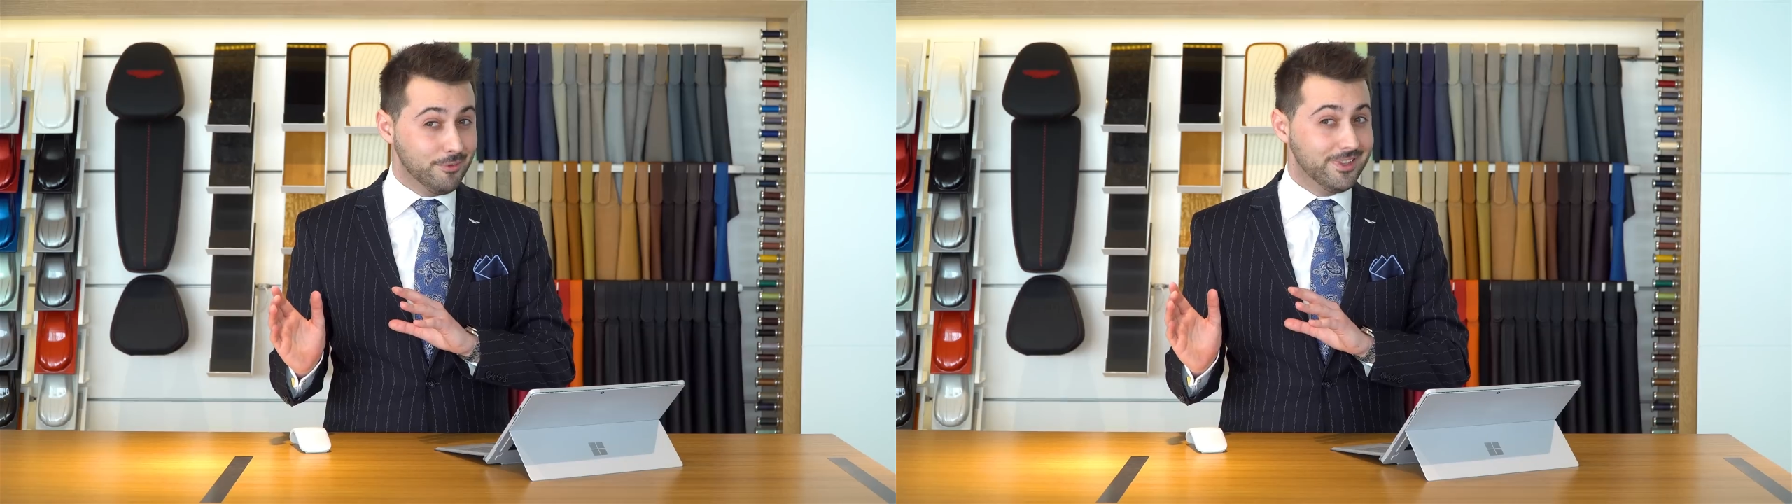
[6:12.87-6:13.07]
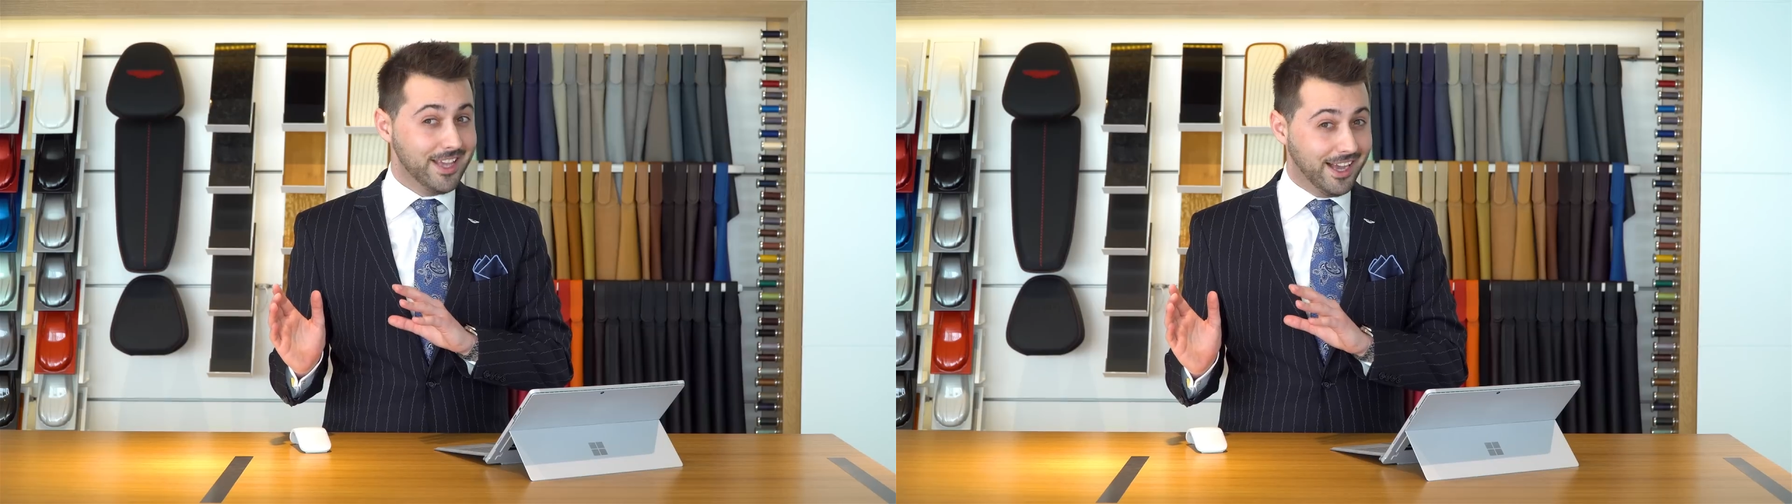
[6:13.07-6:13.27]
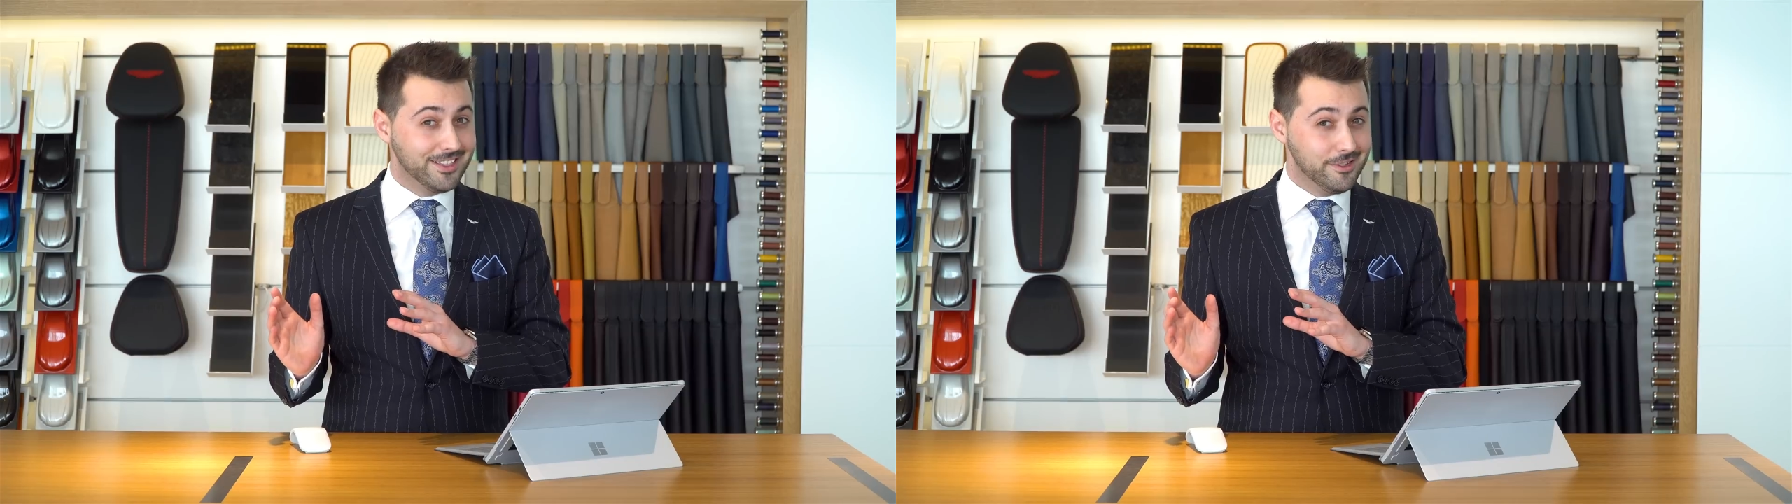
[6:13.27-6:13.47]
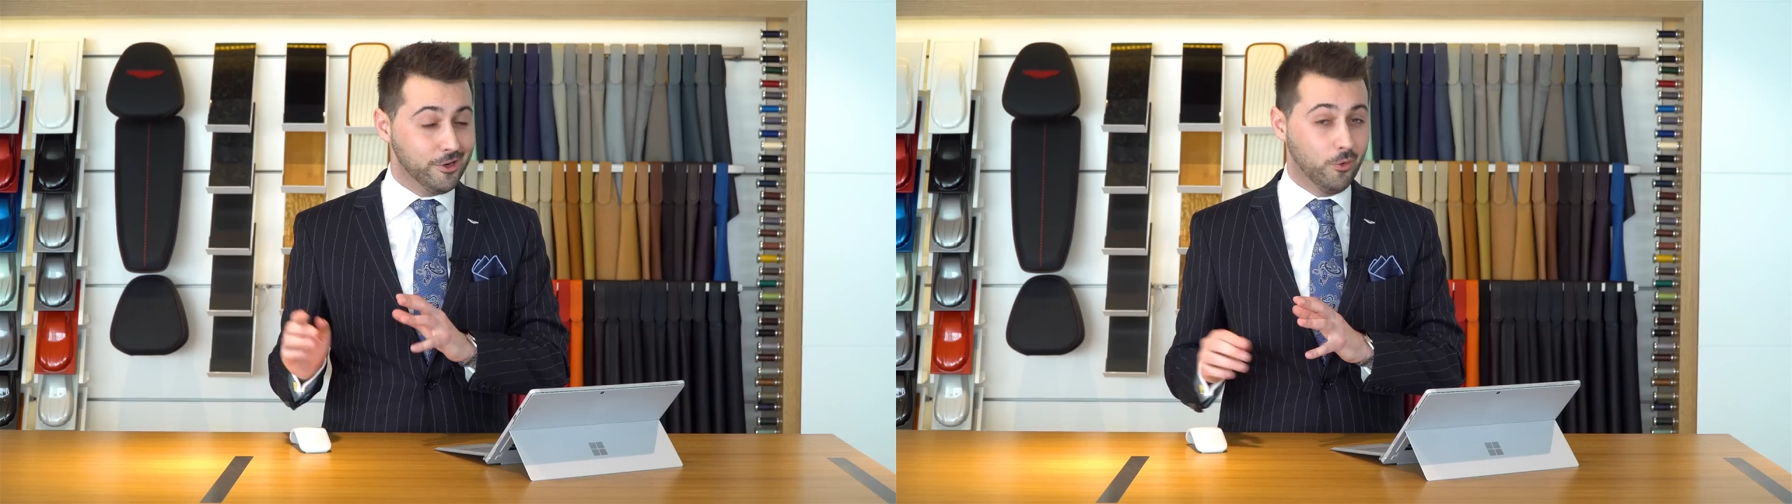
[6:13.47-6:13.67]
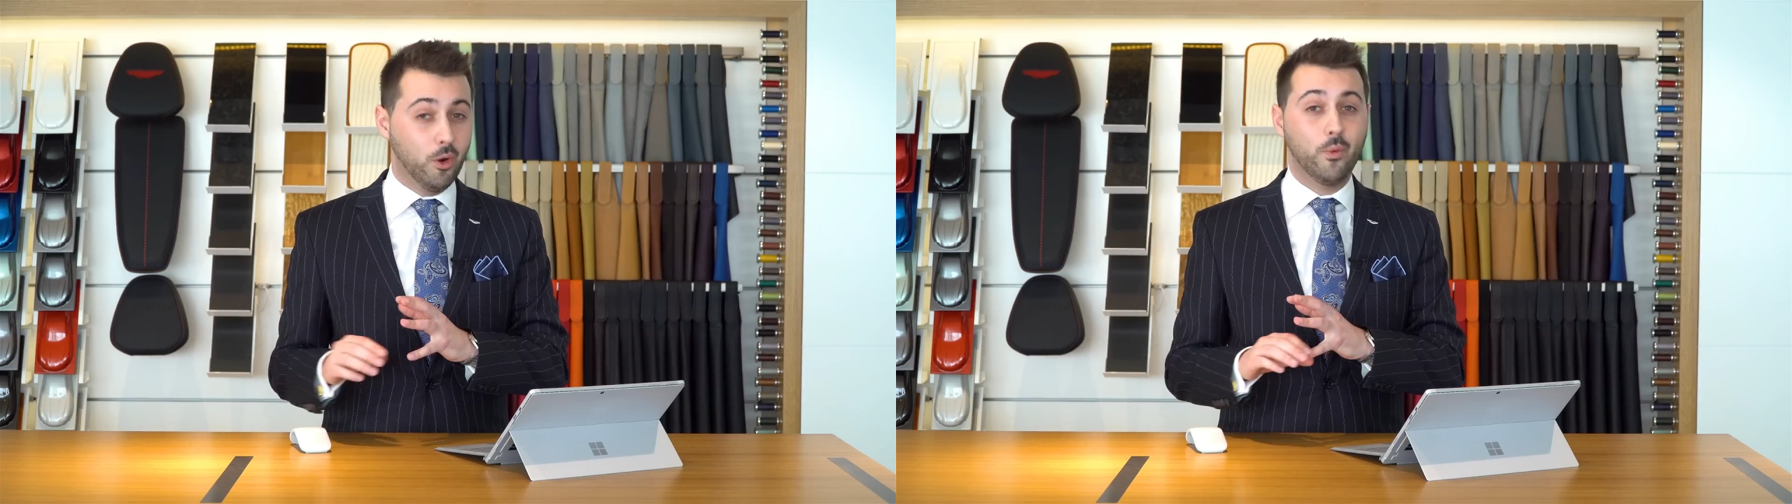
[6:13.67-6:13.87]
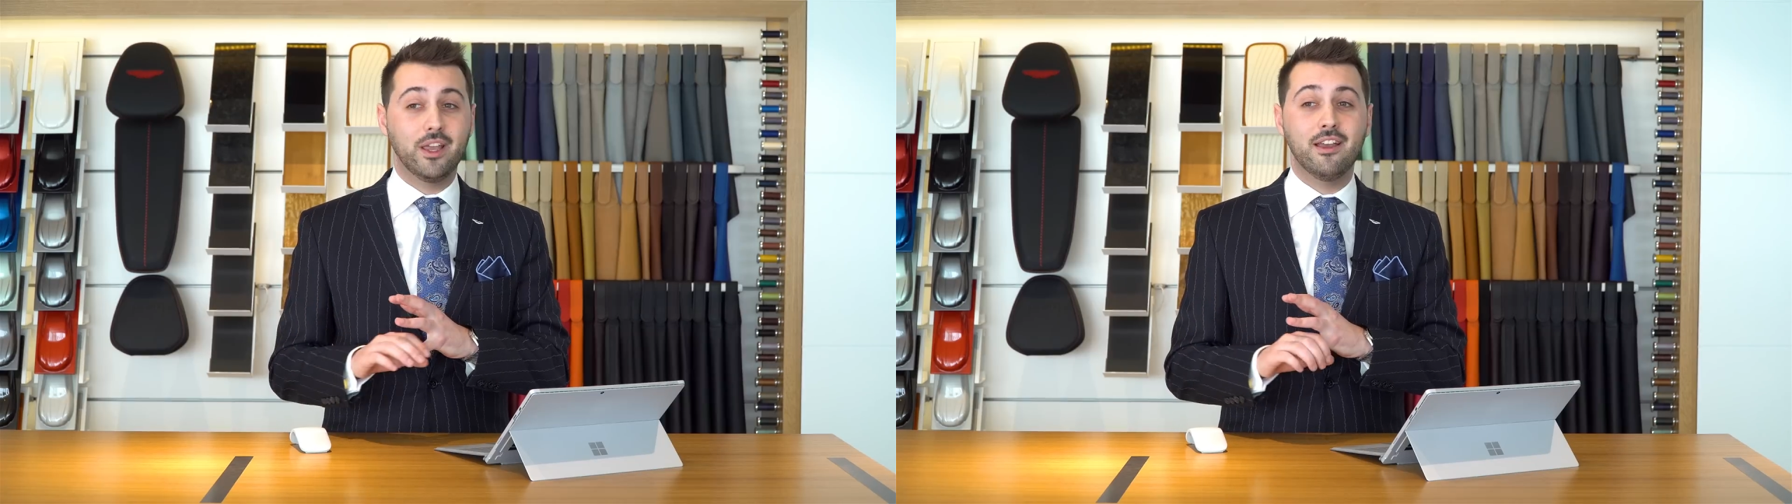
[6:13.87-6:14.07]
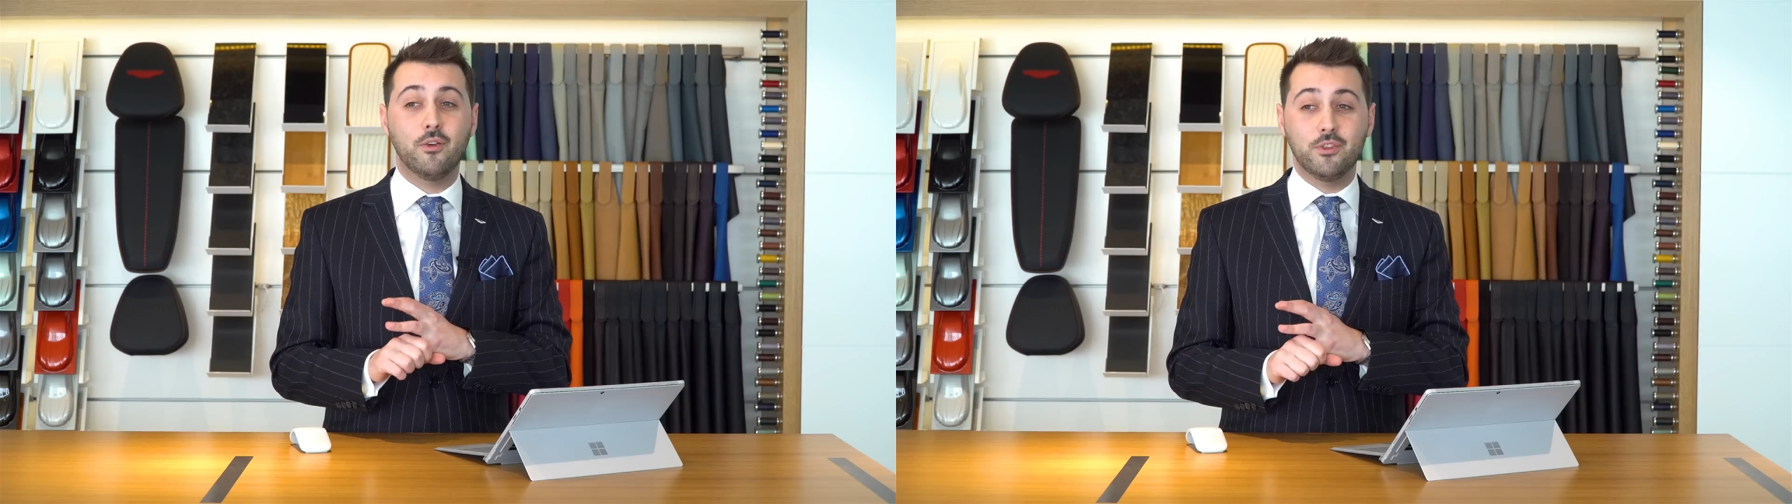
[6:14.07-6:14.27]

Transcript: with the exterior where